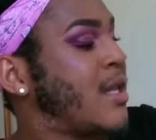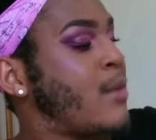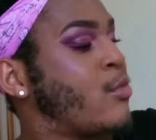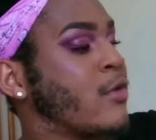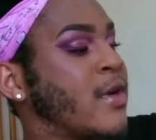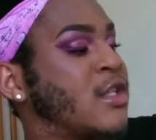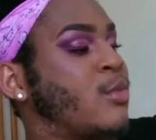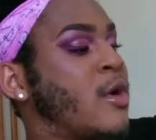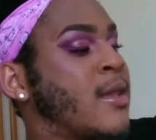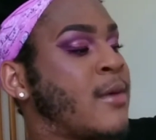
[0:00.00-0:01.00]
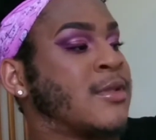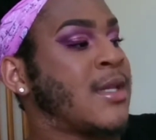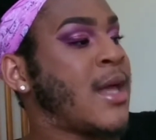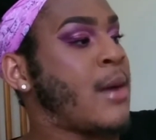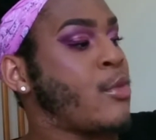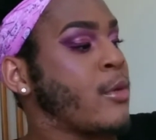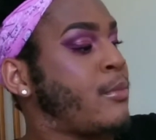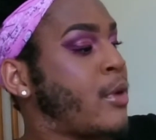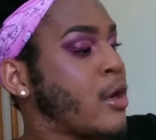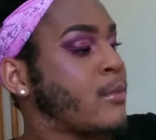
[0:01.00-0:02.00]
lot more reddish brown, that one's a lot more
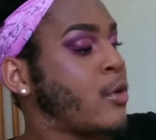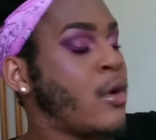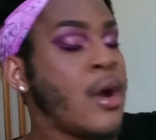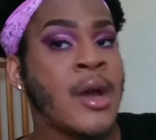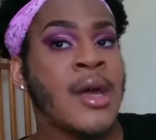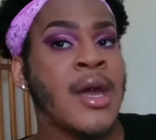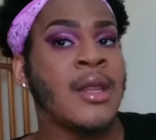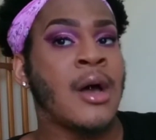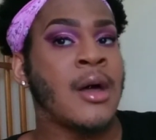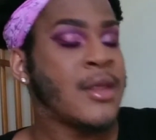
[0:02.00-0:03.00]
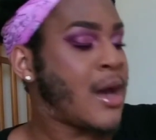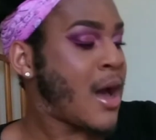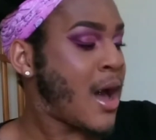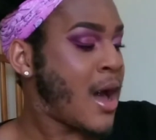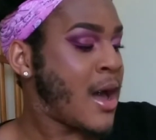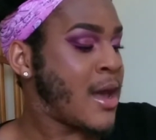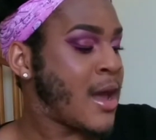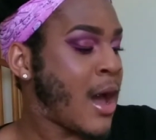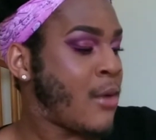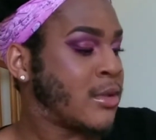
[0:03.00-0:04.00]
purple. And on the
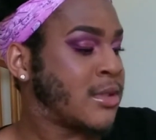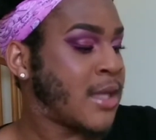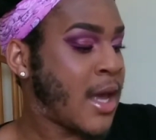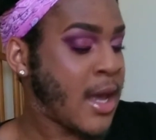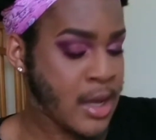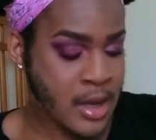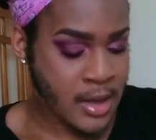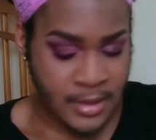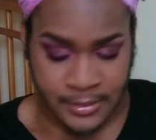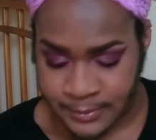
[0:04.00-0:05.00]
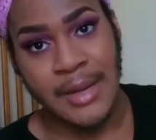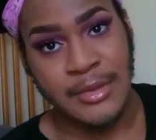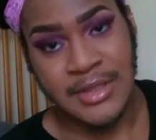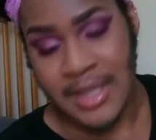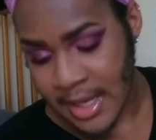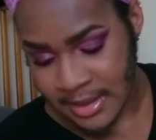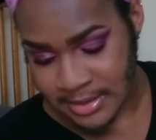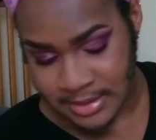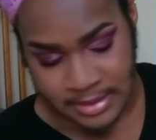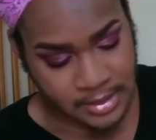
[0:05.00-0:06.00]
eye, I will say Double
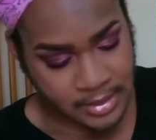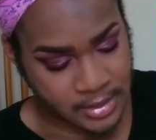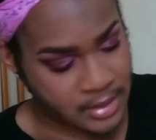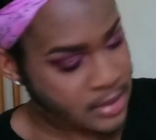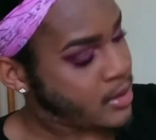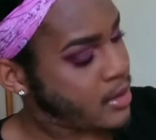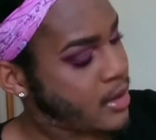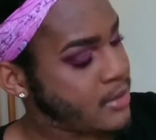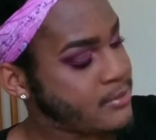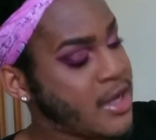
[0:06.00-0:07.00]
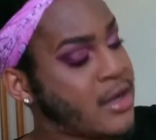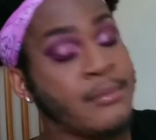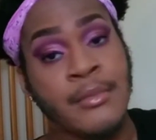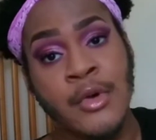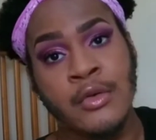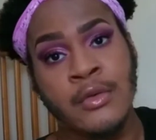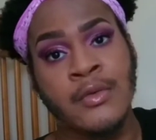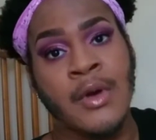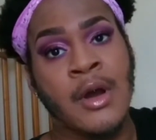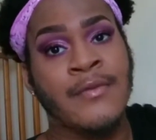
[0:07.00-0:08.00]
Text and Make a
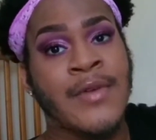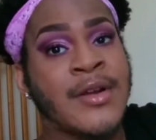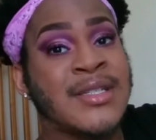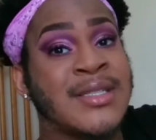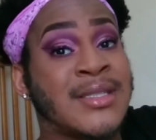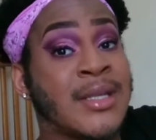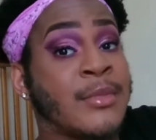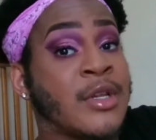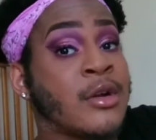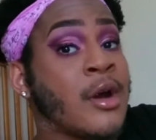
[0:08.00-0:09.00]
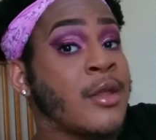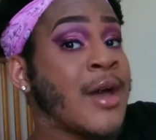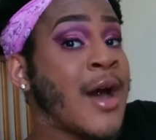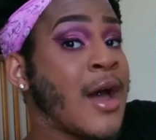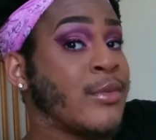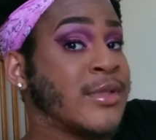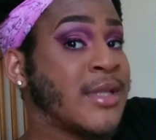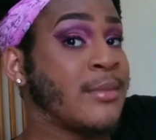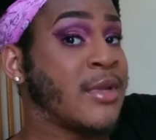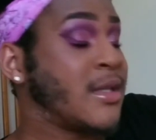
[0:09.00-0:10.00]
Move are very similar on the eye once
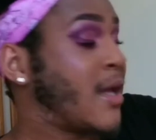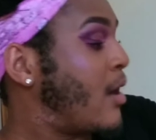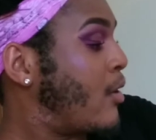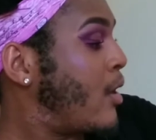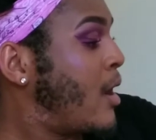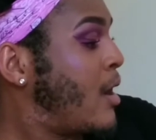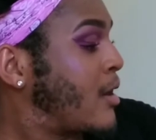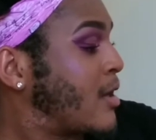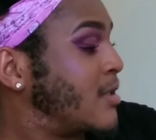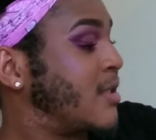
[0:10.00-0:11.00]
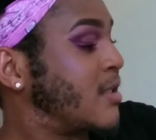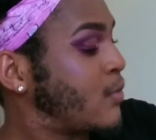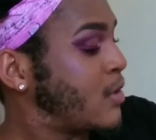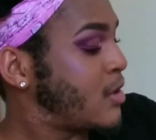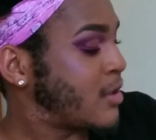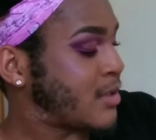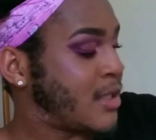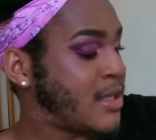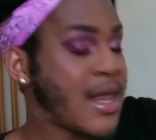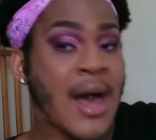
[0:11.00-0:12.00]
they blend out. Because this one looks a
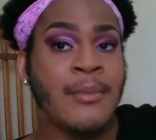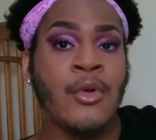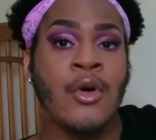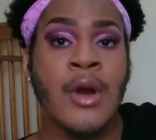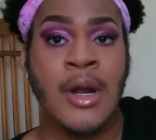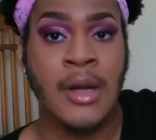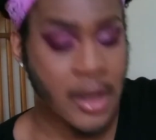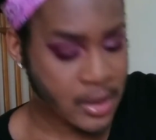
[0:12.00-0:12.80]
lot more,